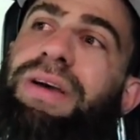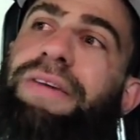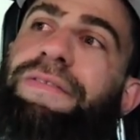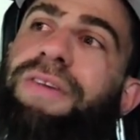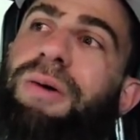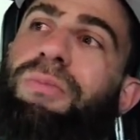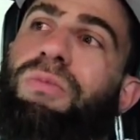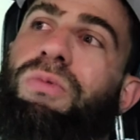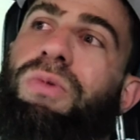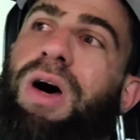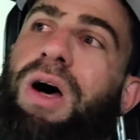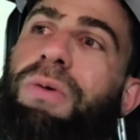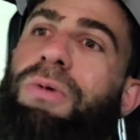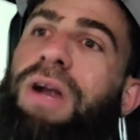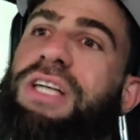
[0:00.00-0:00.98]
if I'm
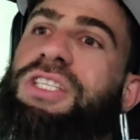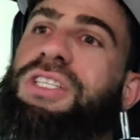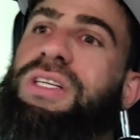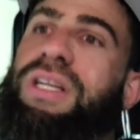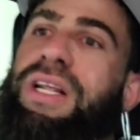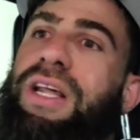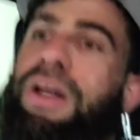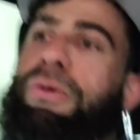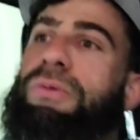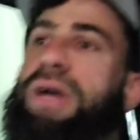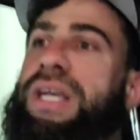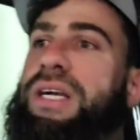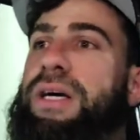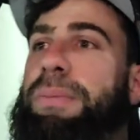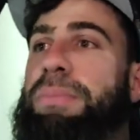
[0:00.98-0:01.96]
well rested and I
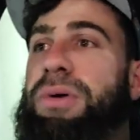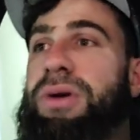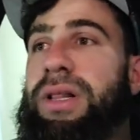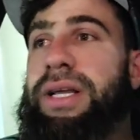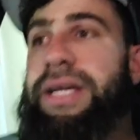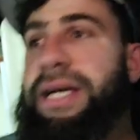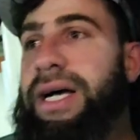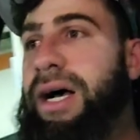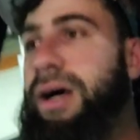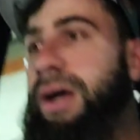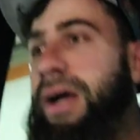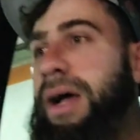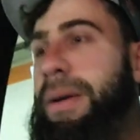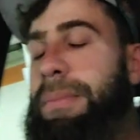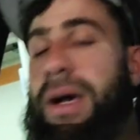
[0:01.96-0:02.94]
wake up early,
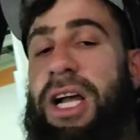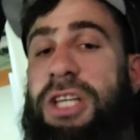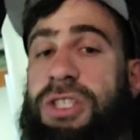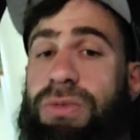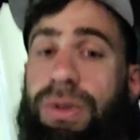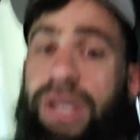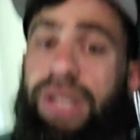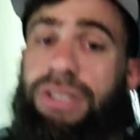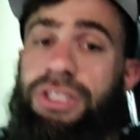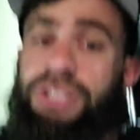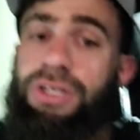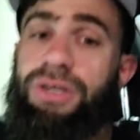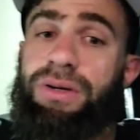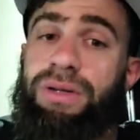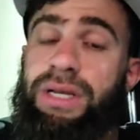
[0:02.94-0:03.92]
I might as well.
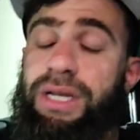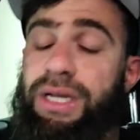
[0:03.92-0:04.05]
So